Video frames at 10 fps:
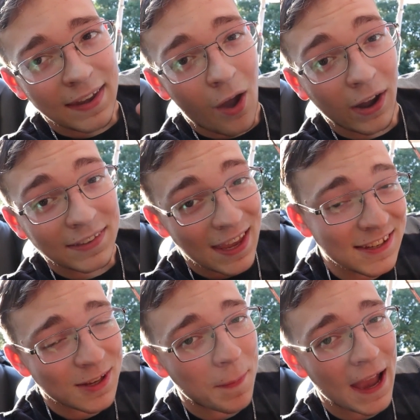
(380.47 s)
Now, I
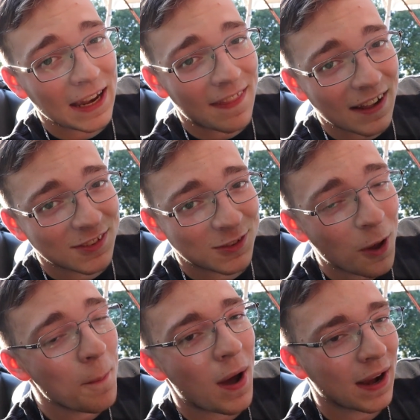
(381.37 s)
anticipated that
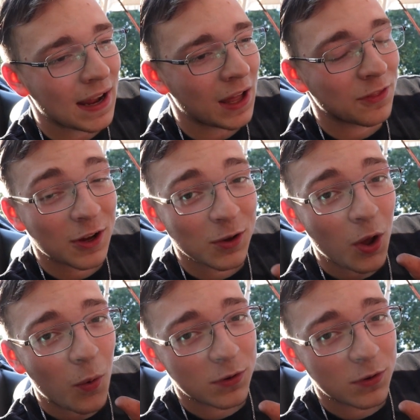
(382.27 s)
somebody out there